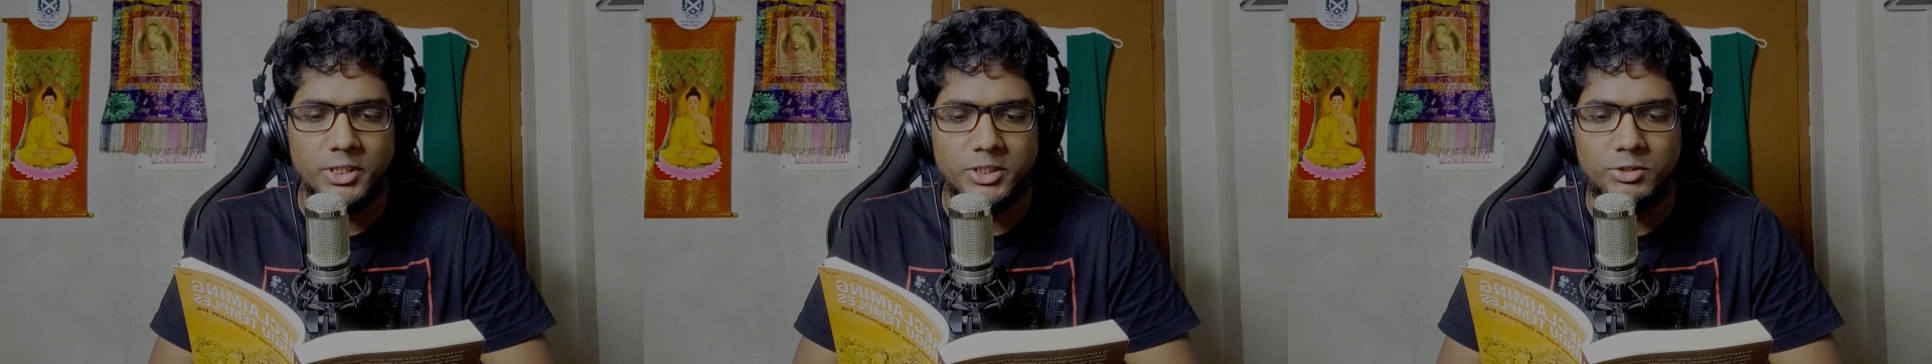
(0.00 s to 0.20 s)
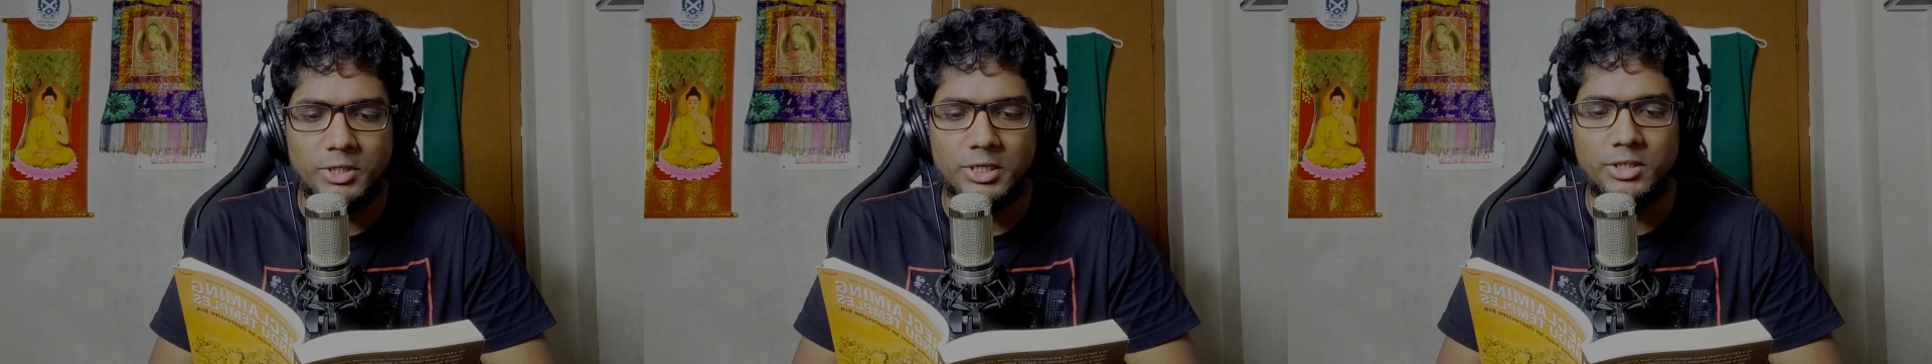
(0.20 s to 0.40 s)

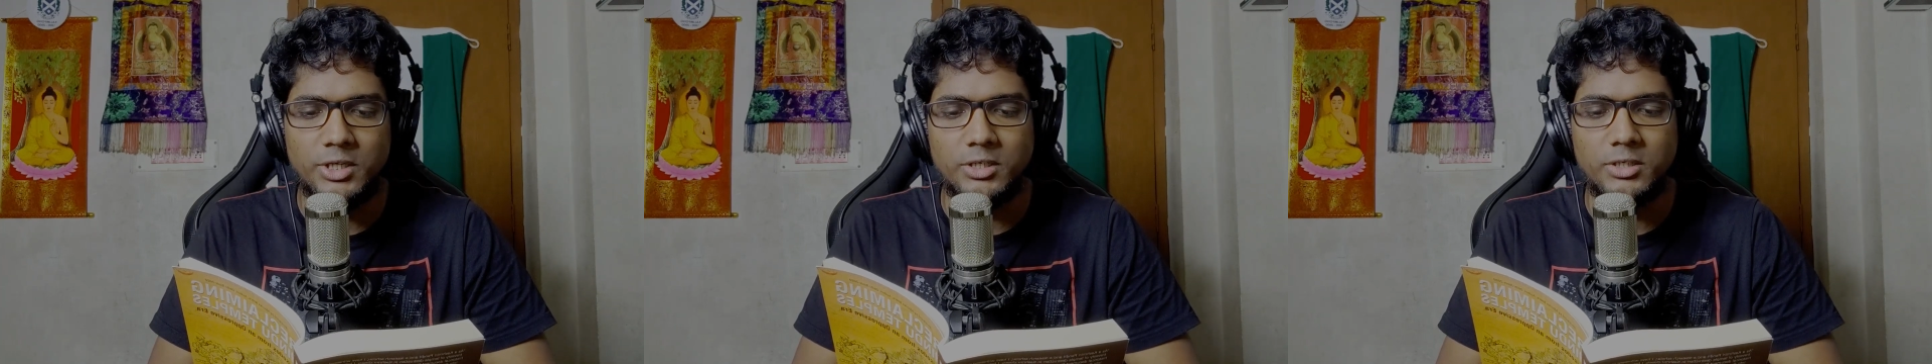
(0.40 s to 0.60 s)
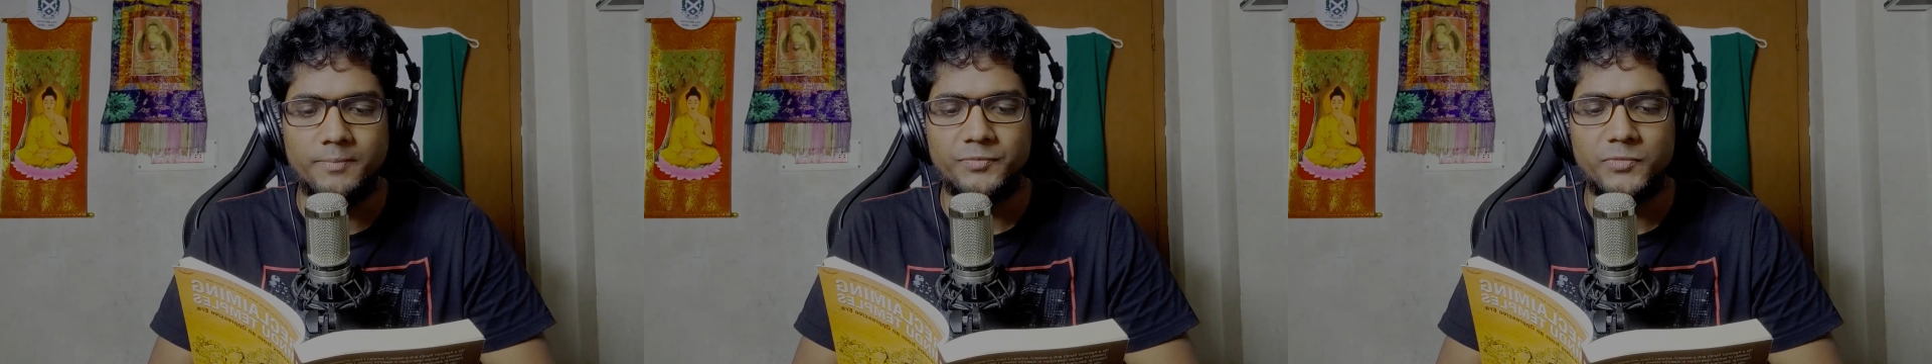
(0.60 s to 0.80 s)

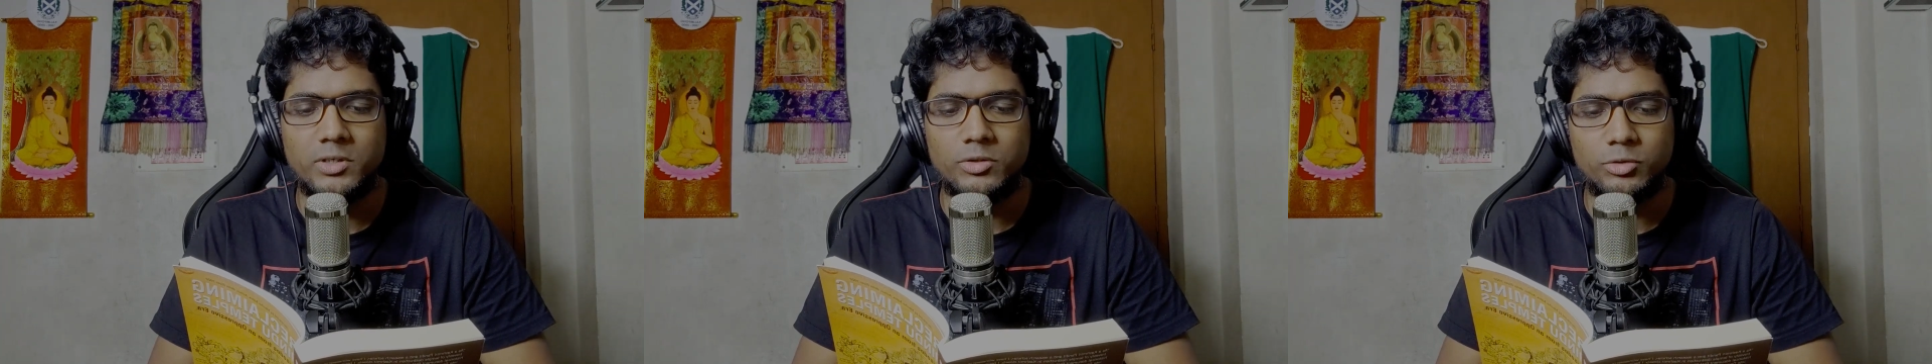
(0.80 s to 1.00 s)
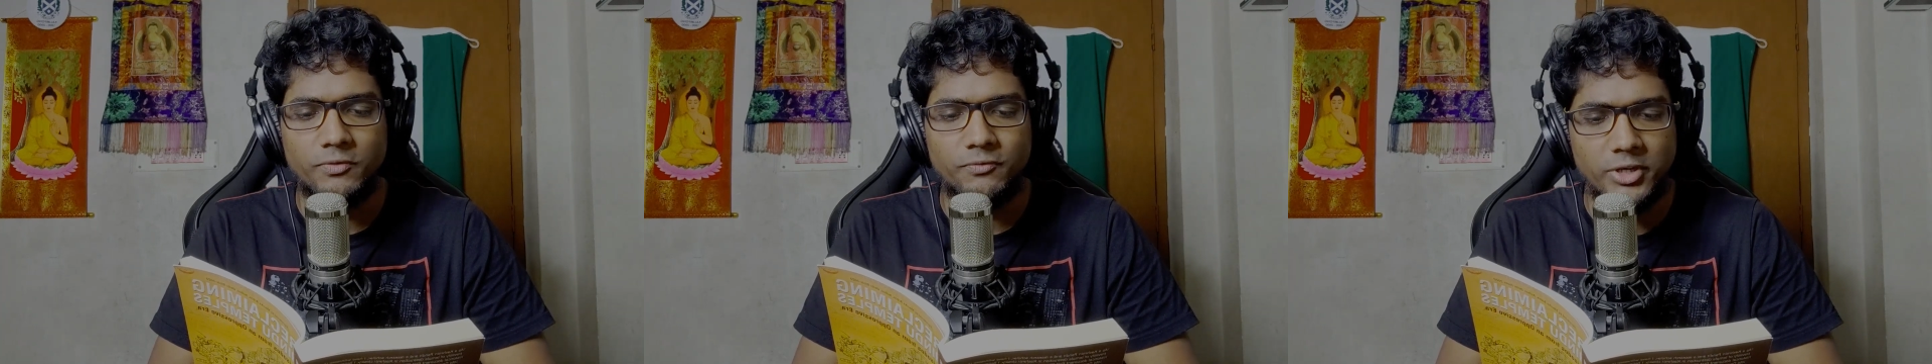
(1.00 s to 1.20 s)
restricted
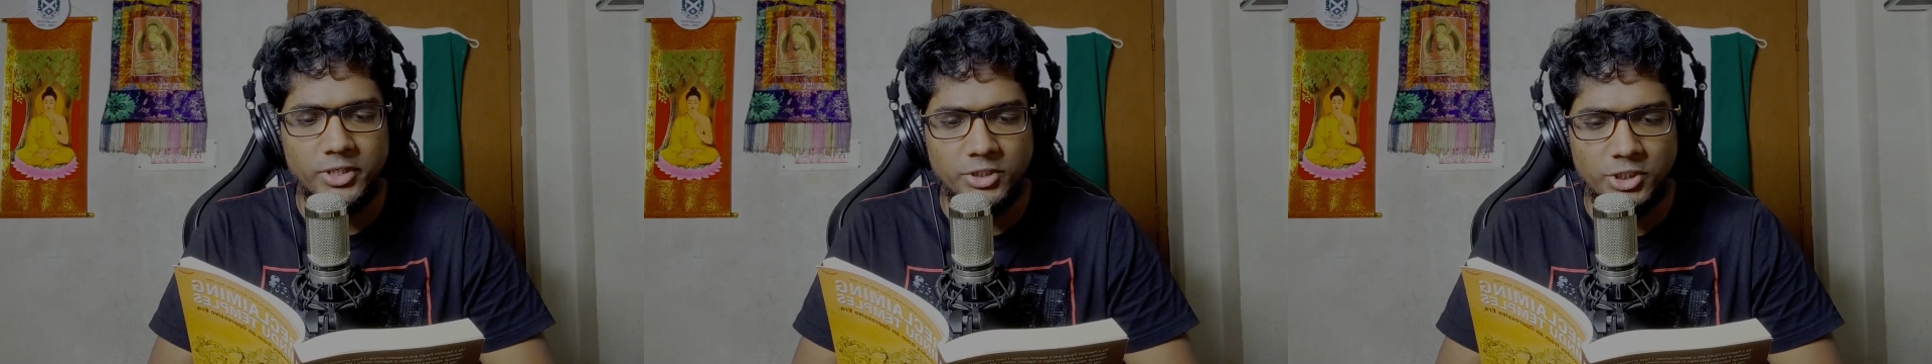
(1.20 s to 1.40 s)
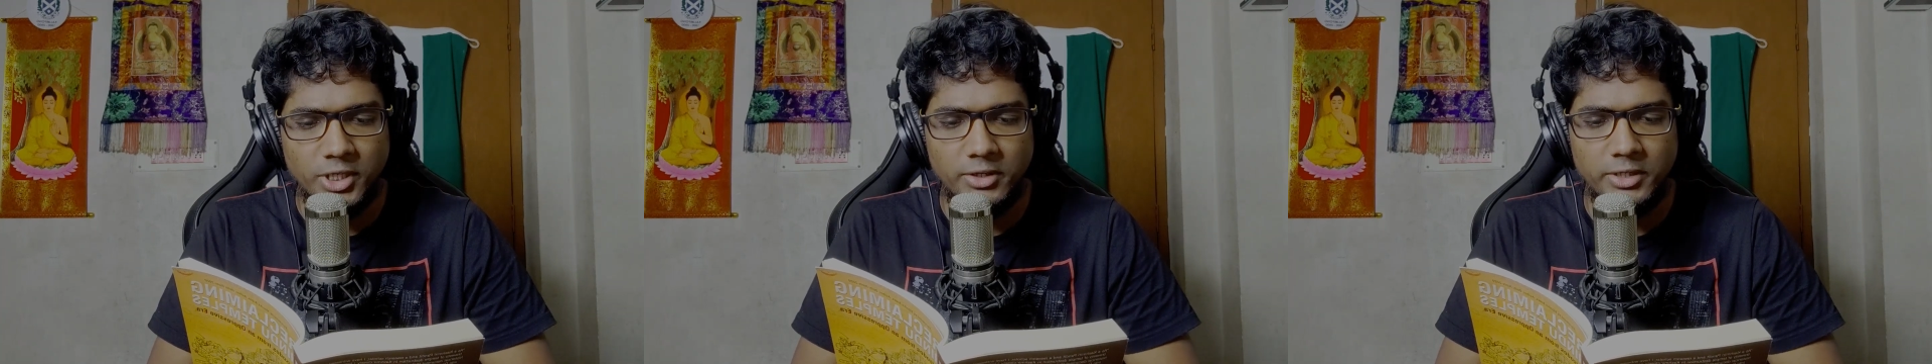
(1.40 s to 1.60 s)
to the
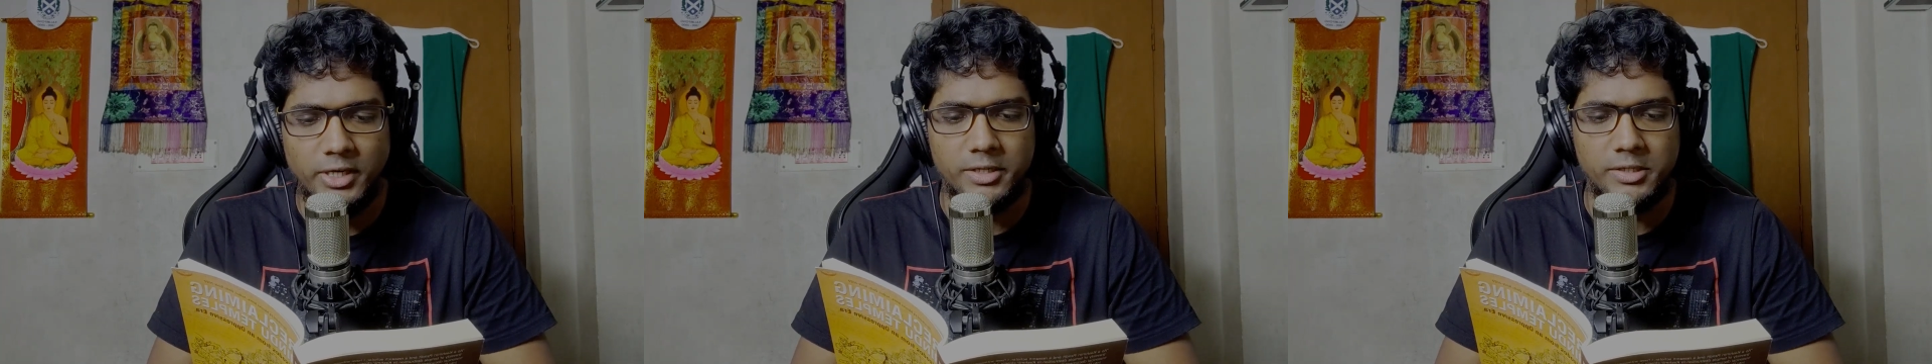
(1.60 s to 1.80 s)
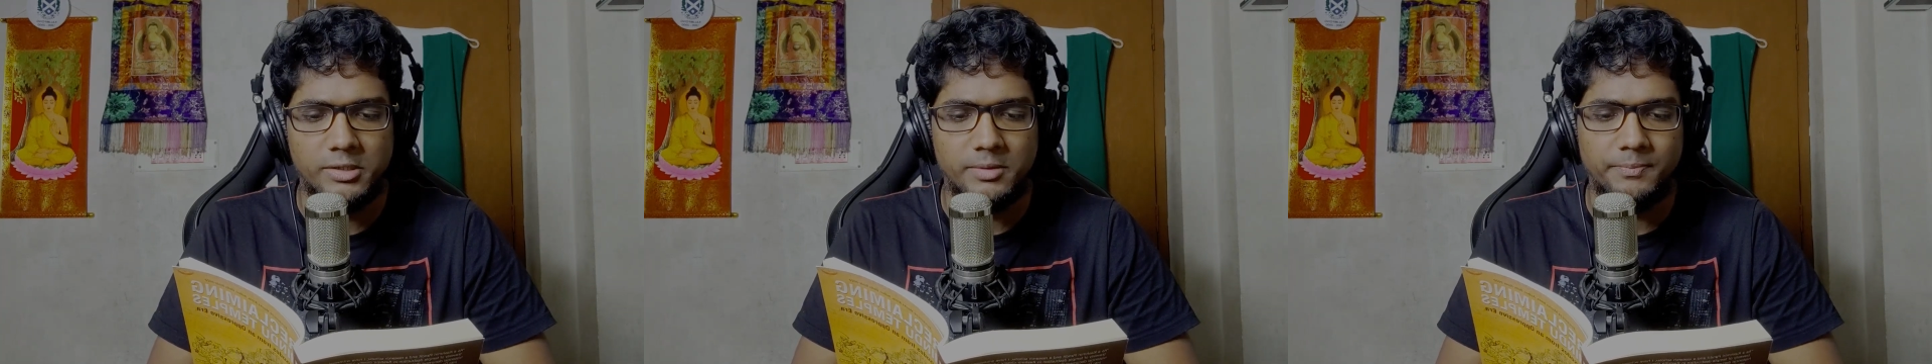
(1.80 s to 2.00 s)
fringe
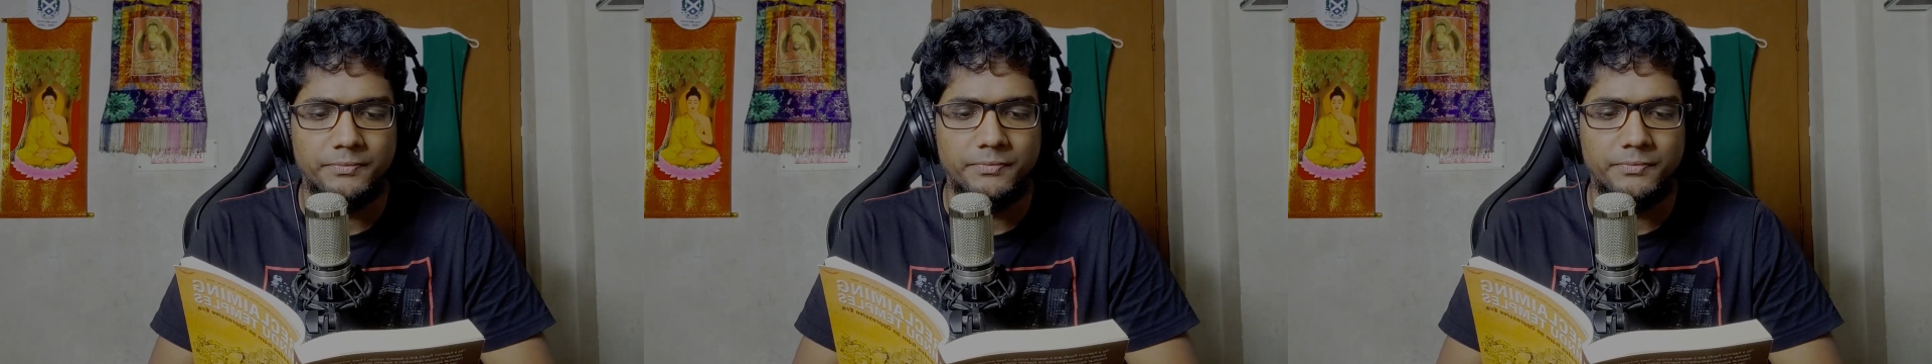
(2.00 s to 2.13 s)
areas.